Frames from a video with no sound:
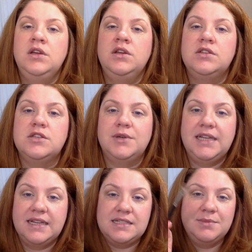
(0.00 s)
So I'm going
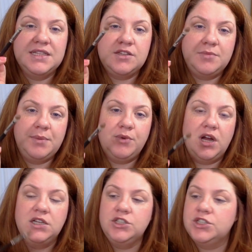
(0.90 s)
to get some of this on my
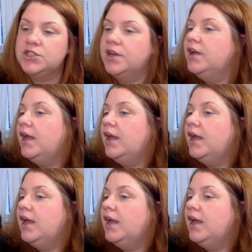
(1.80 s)
brush,